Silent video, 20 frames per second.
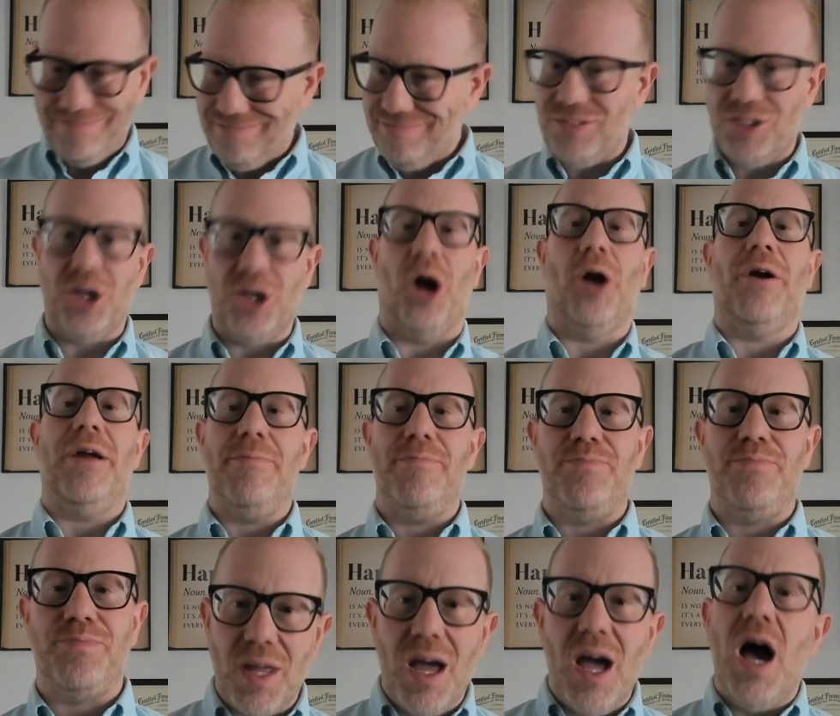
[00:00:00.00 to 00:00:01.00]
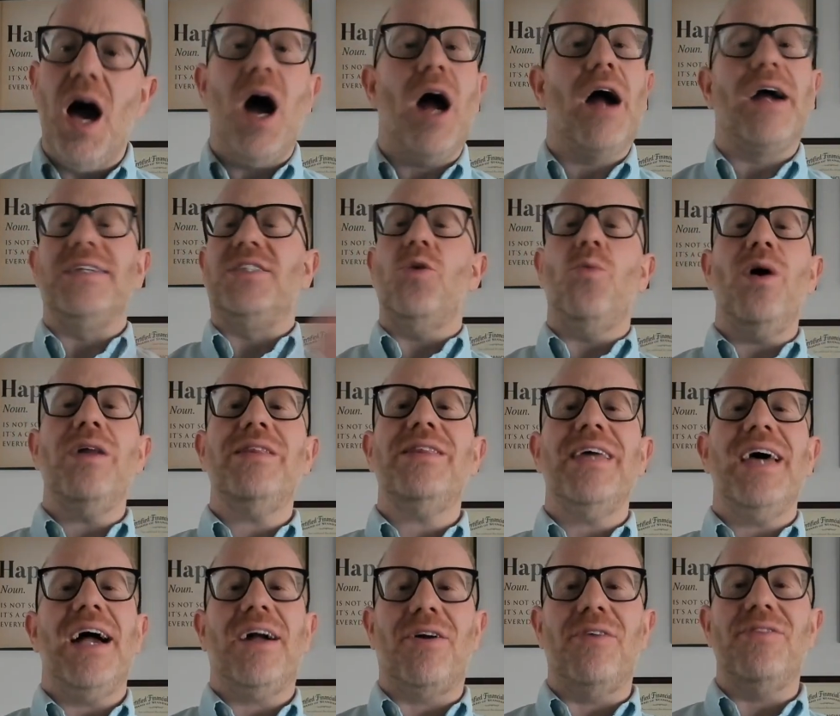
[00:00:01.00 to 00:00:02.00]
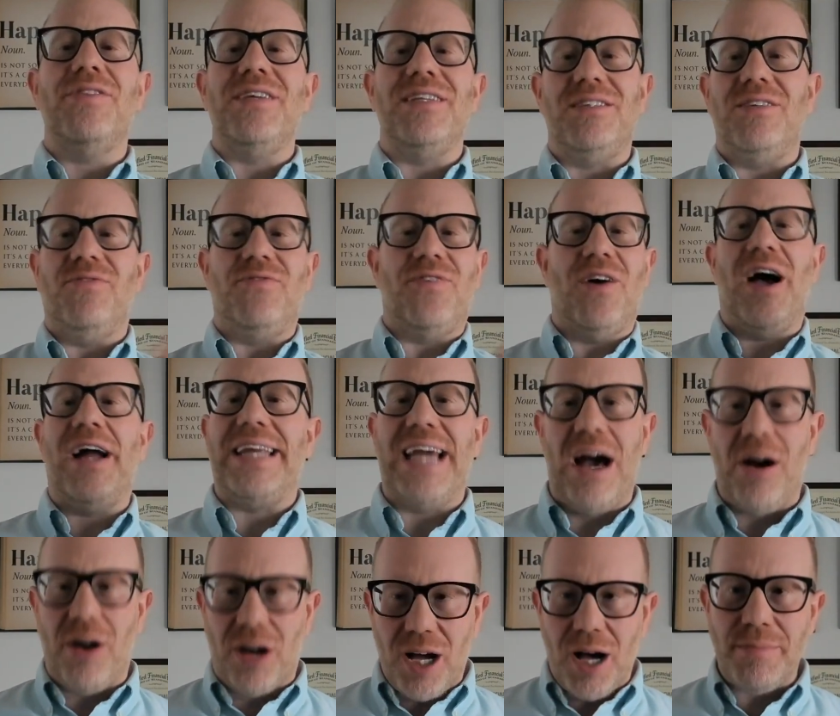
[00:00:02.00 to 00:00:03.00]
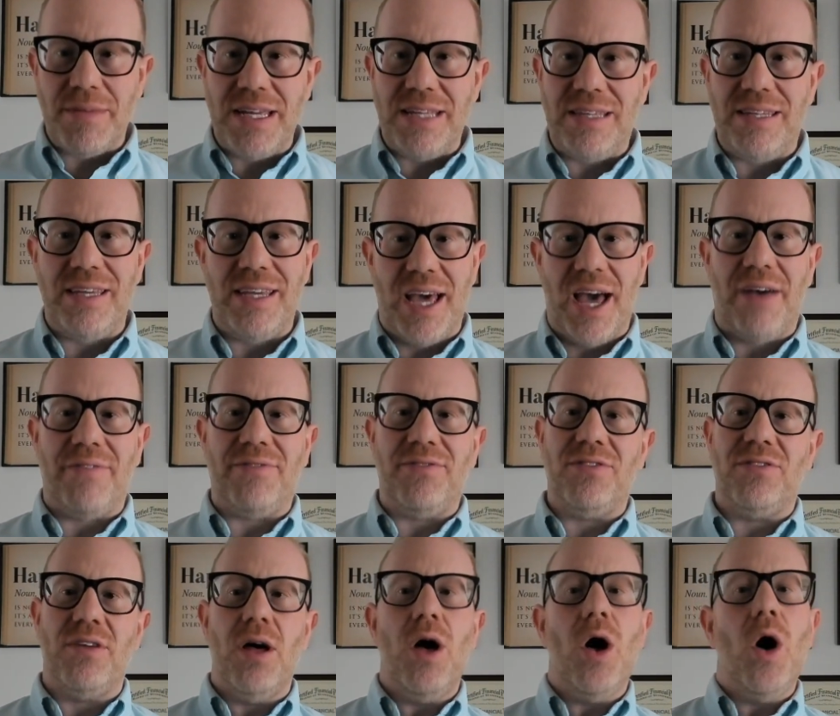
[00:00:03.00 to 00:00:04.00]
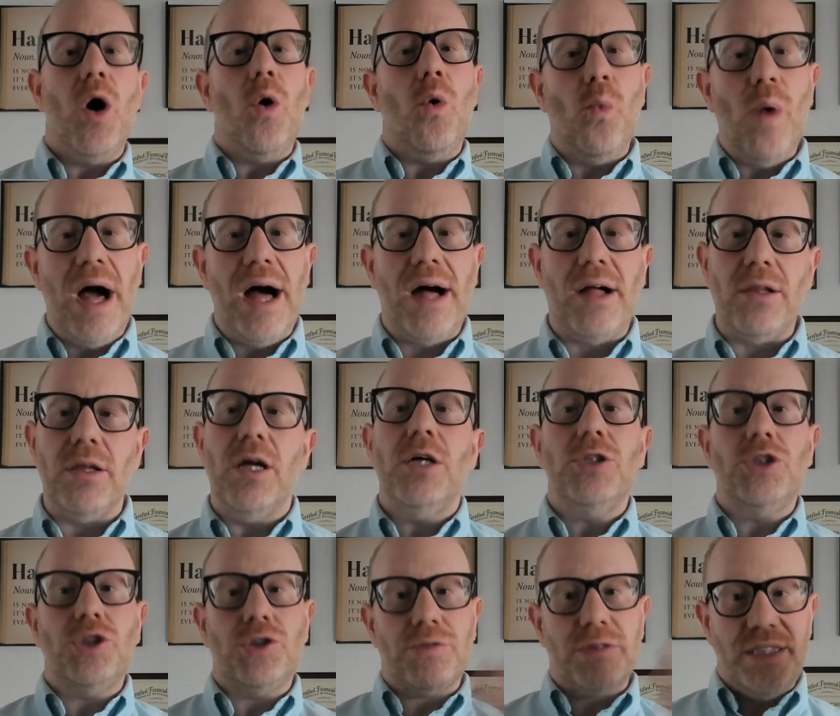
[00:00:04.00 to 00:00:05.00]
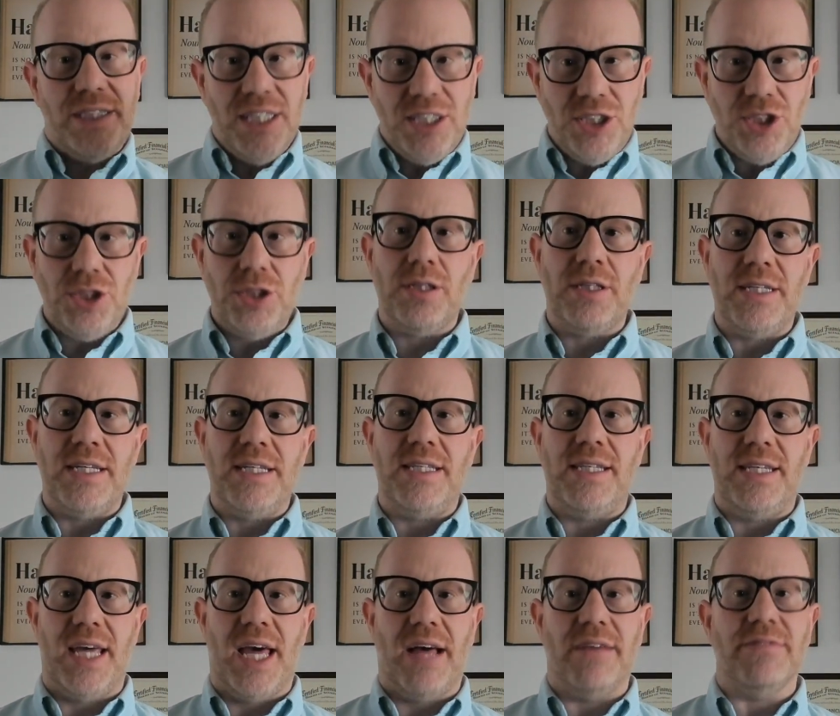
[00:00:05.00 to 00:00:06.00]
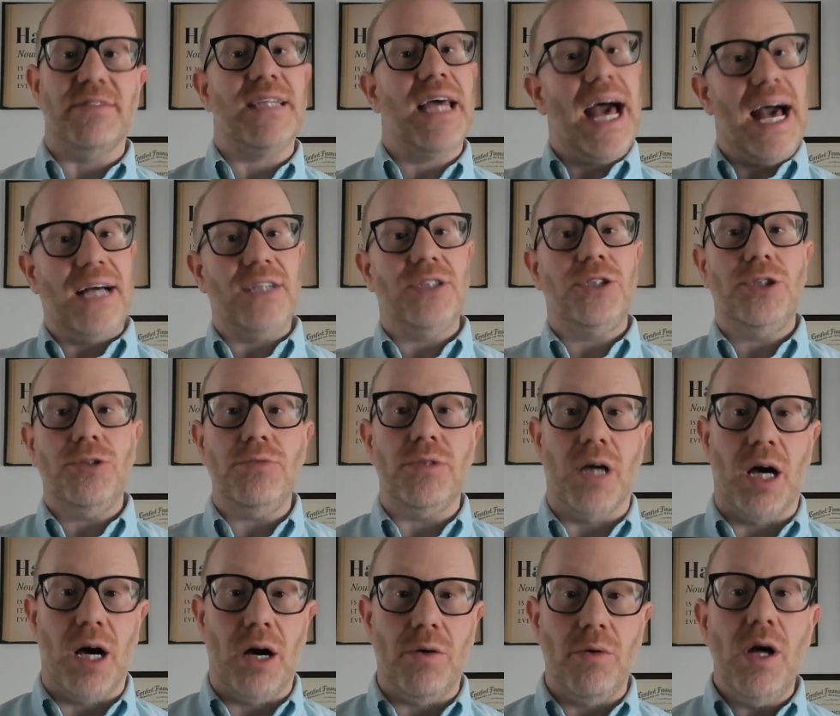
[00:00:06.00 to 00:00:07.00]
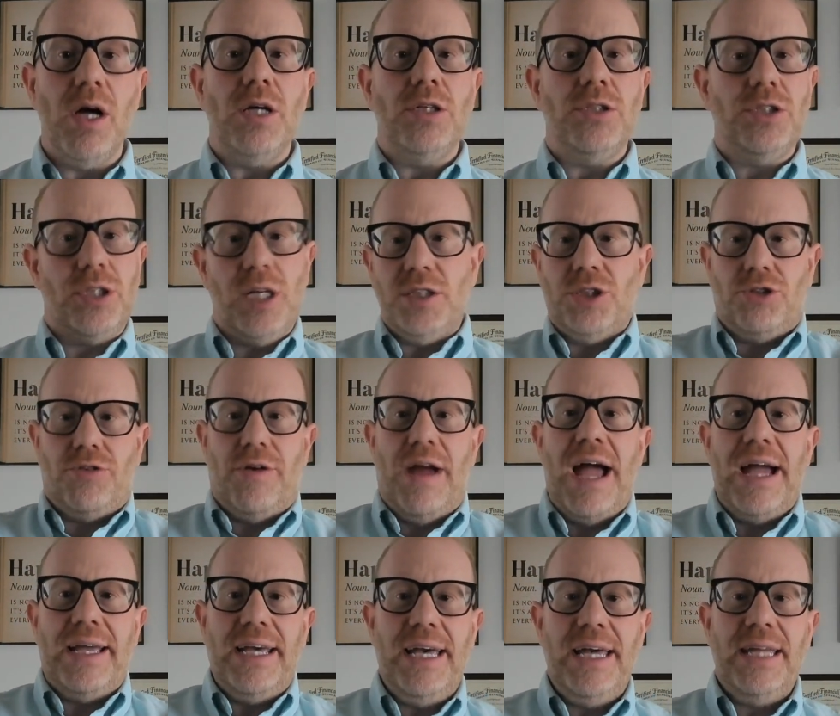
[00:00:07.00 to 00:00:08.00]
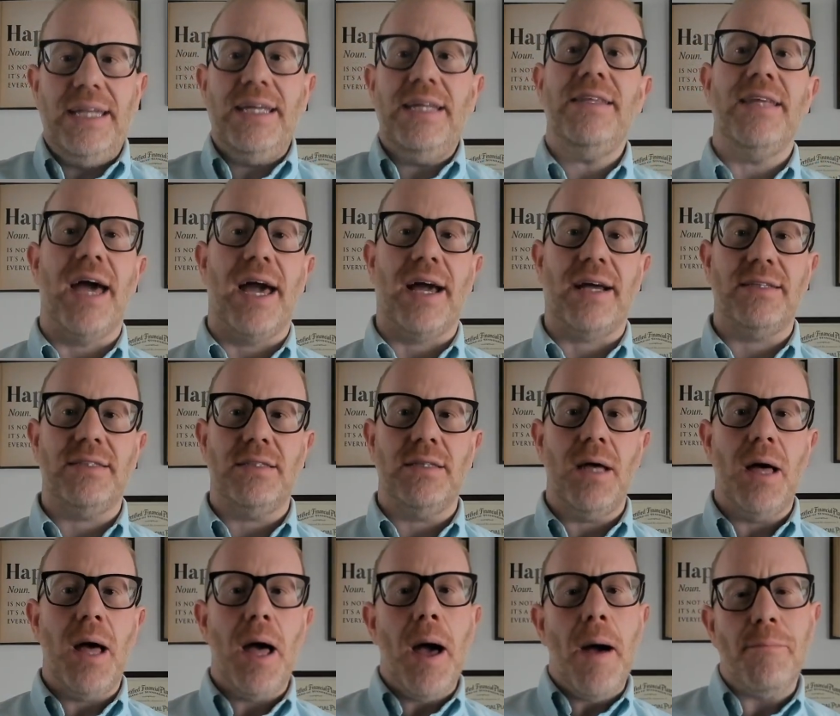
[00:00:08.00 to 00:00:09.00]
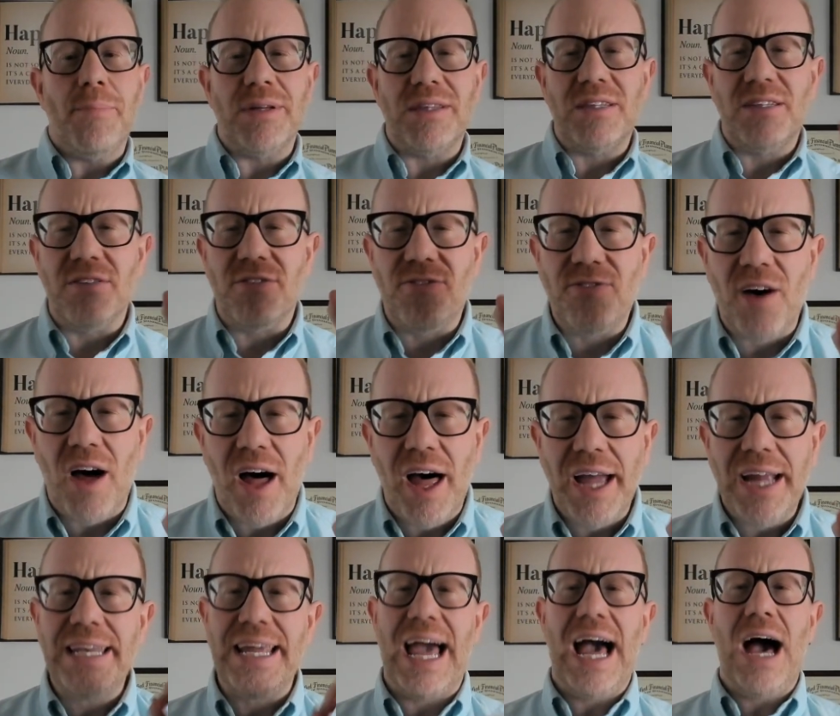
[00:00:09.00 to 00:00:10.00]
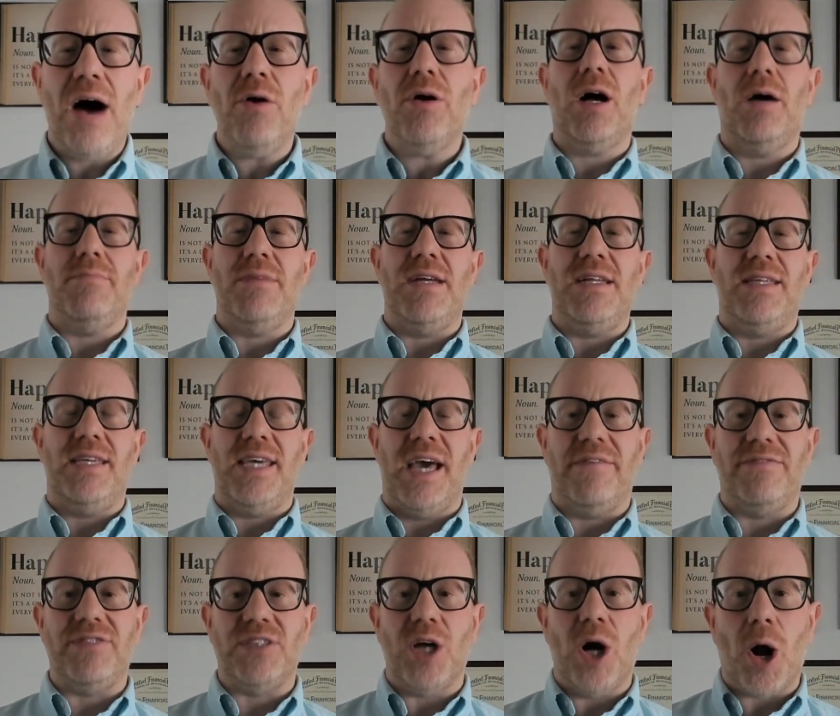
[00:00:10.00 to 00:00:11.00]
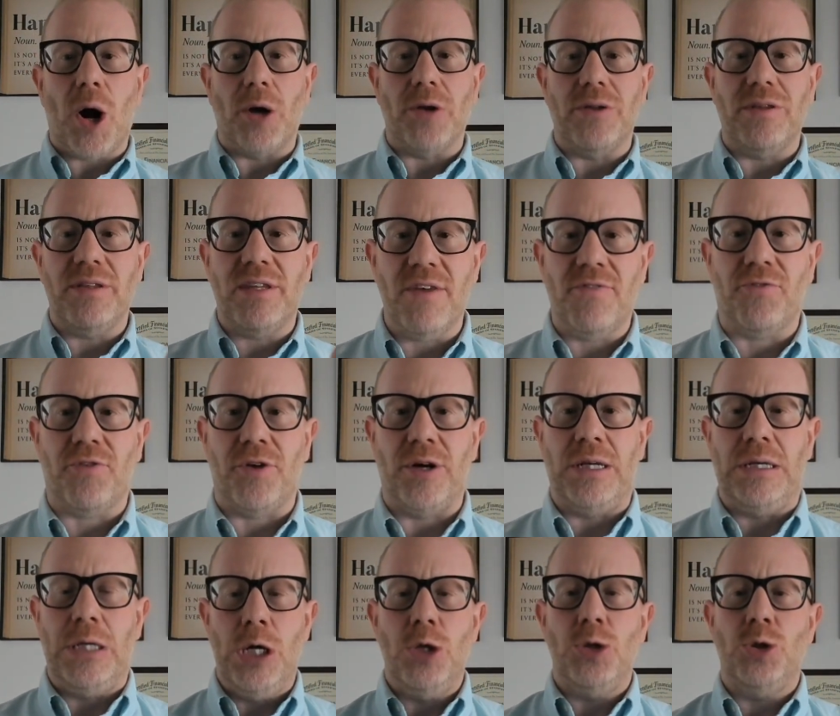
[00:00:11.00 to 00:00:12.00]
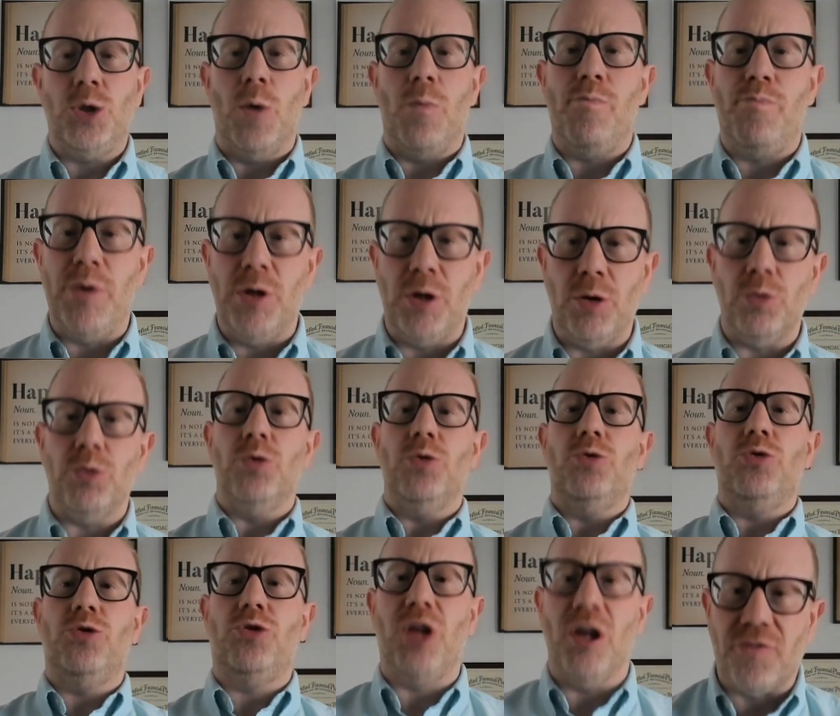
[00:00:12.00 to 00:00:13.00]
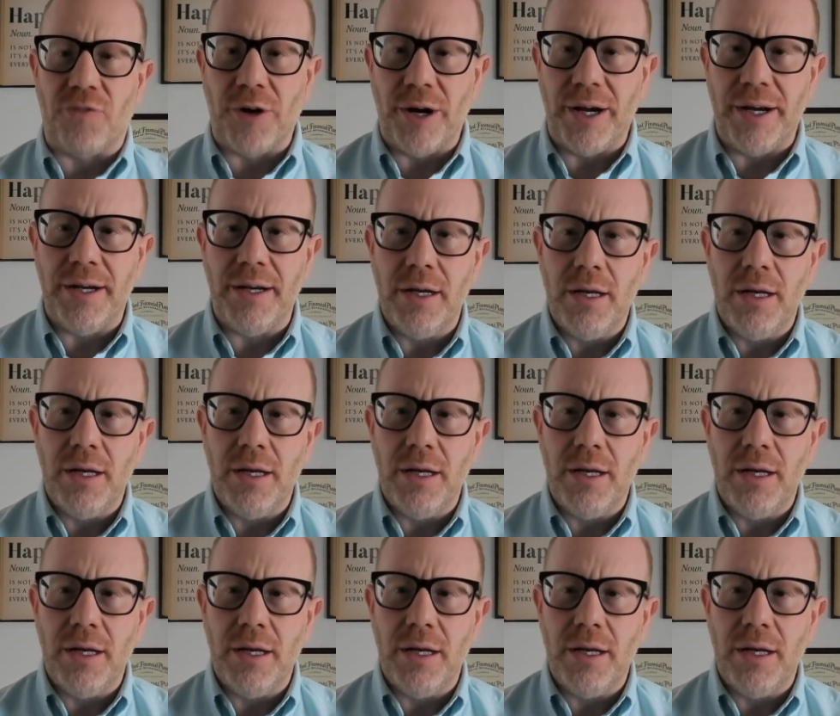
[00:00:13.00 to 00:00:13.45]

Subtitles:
Sorry. All right, so what the heck are these defined outcome ETFs? Well, traditional ETFs, as you know, just track an index. But defined outcome ETFs are different. They're built different.